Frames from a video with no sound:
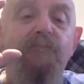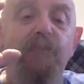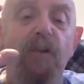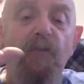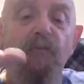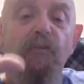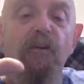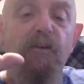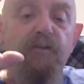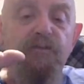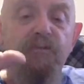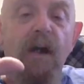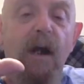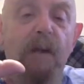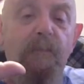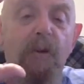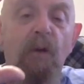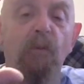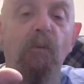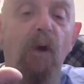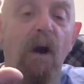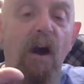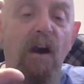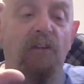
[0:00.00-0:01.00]
the first time
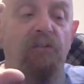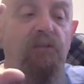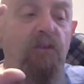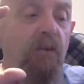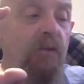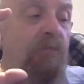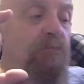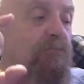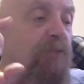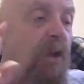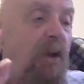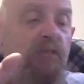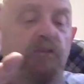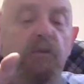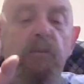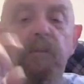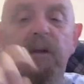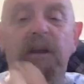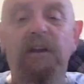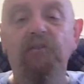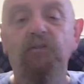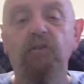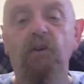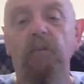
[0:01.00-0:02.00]
it works doesn't
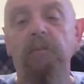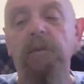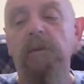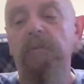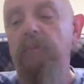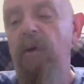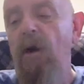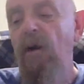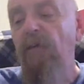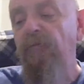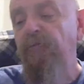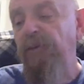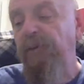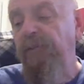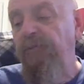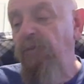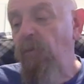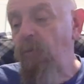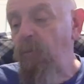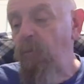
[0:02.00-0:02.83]
mean it's going to be perfect.